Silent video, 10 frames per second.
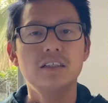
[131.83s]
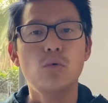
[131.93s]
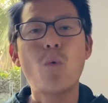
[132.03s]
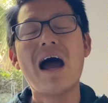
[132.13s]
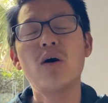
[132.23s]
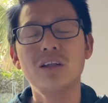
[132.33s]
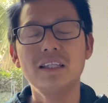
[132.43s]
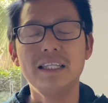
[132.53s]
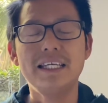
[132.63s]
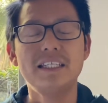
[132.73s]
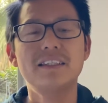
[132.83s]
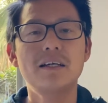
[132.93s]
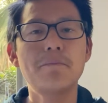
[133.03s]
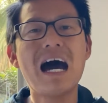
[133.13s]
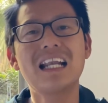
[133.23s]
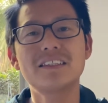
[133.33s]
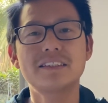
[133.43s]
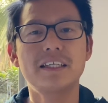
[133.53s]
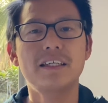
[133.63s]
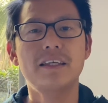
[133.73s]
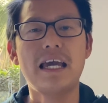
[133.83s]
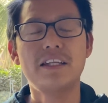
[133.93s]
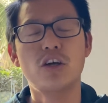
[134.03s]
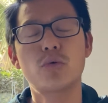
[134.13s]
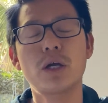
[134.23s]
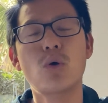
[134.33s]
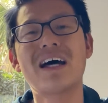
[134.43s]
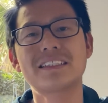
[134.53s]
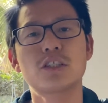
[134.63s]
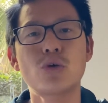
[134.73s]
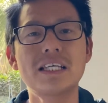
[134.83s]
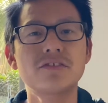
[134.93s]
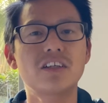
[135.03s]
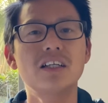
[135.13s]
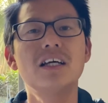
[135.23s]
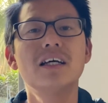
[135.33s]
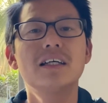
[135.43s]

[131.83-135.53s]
violating the policy and you're requesting a transfer,